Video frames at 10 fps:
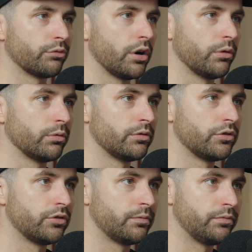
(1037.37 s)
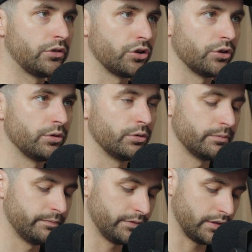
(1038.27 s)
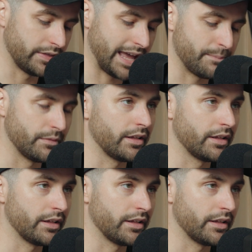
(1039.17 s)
role to them.